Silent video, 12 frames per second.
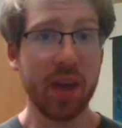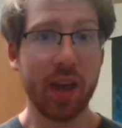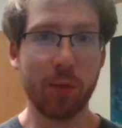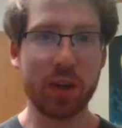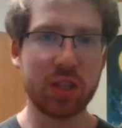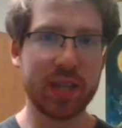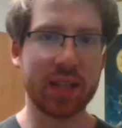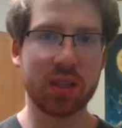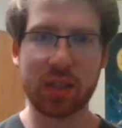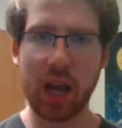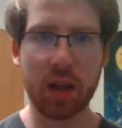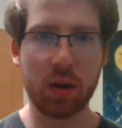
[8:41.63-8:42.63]
If we just had
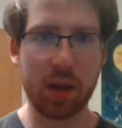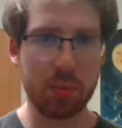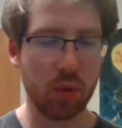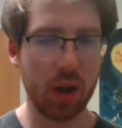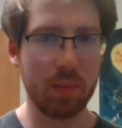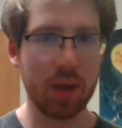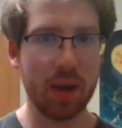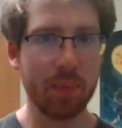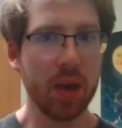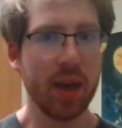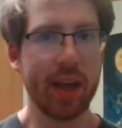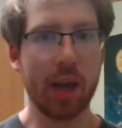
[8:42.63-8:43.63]
standard and premium,
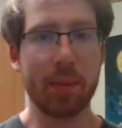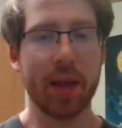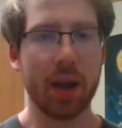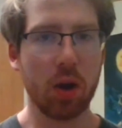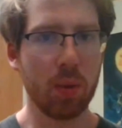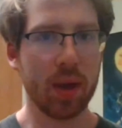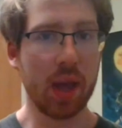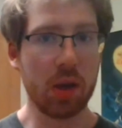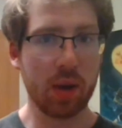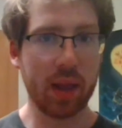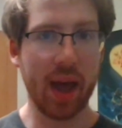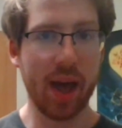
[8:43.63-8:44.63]
it'd be like, okay, you
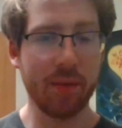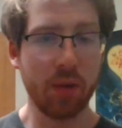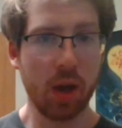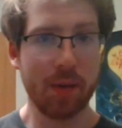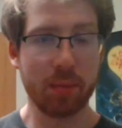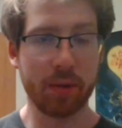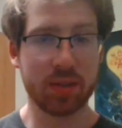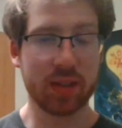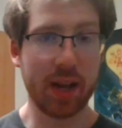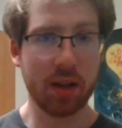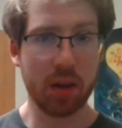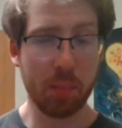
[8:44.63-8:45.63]
could have both
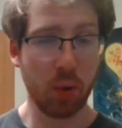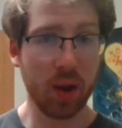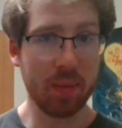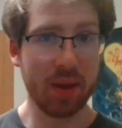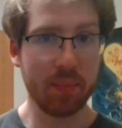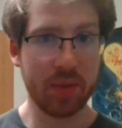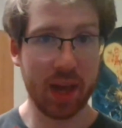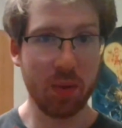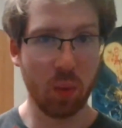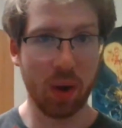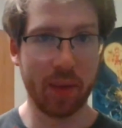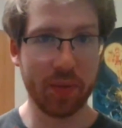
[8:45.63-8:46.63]
standard and premium day
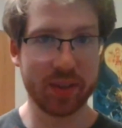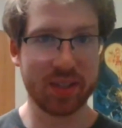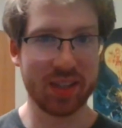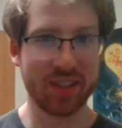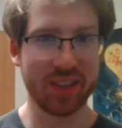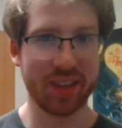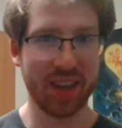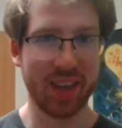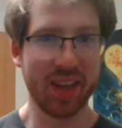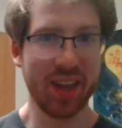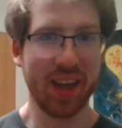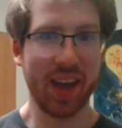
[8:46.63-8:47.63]
1, essentially,
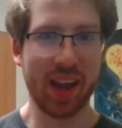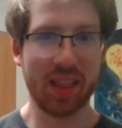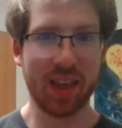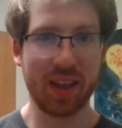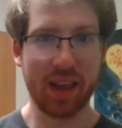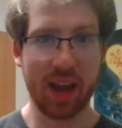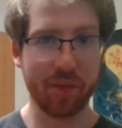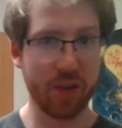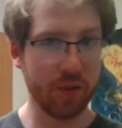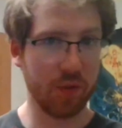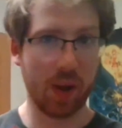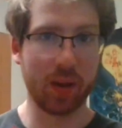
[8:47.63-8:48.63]
and then have their
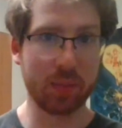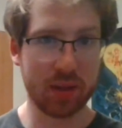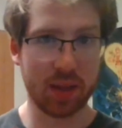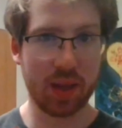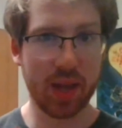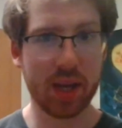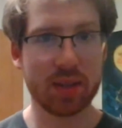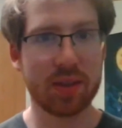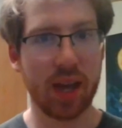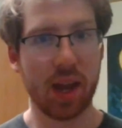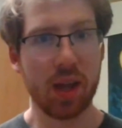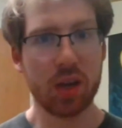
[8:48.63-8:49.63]
follow-ups on the next
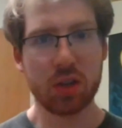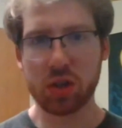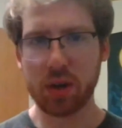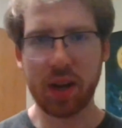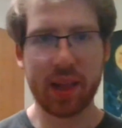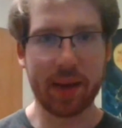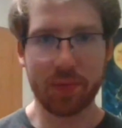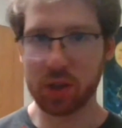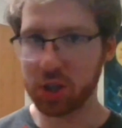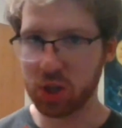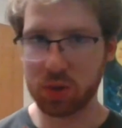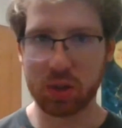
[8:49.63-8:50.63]
day. Sure, you'd have to
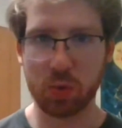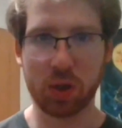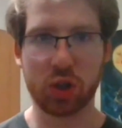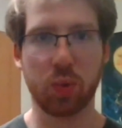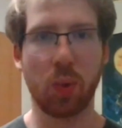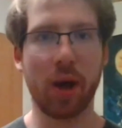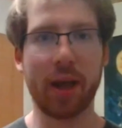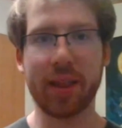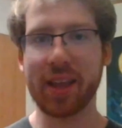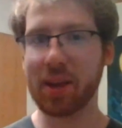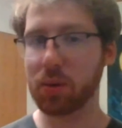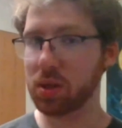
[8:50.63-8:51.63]
choose which one,
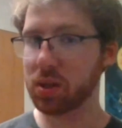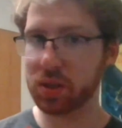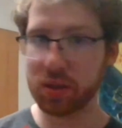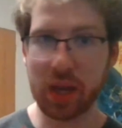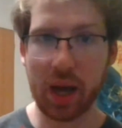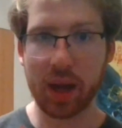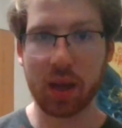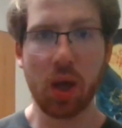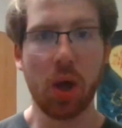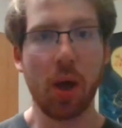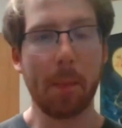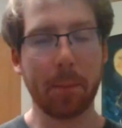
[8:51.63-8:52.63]
and it would suck,
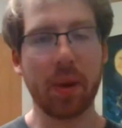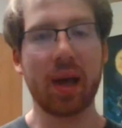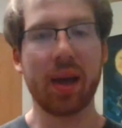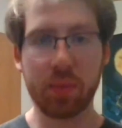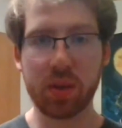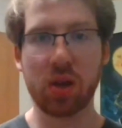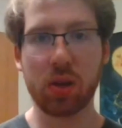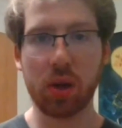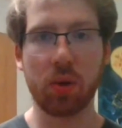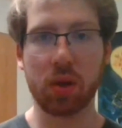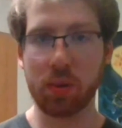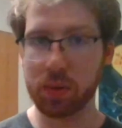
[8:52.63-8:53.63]
but, you
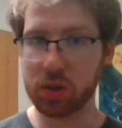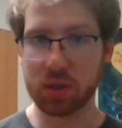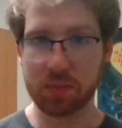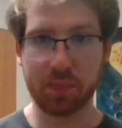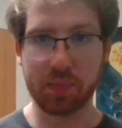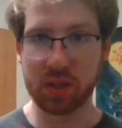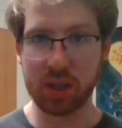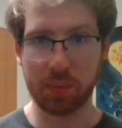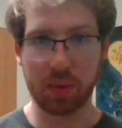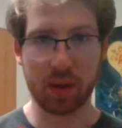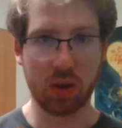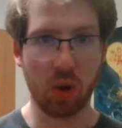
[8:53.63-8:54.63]
would just
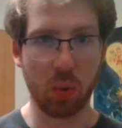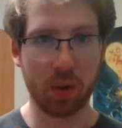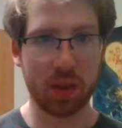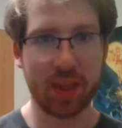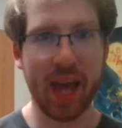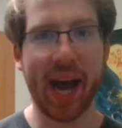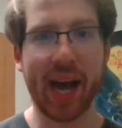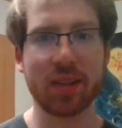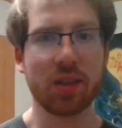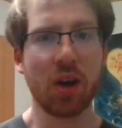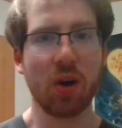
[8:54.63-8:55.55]
simply go with that.